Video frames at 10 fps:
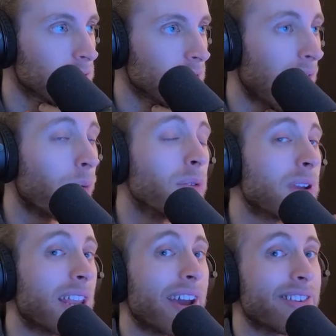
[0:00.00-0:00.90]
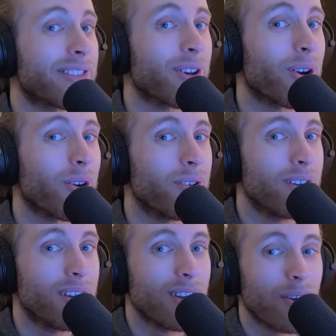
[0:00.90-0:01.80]
It would be nice though
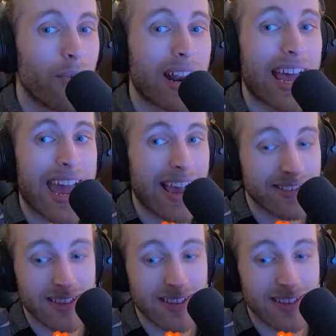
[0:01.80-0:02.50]
when I ask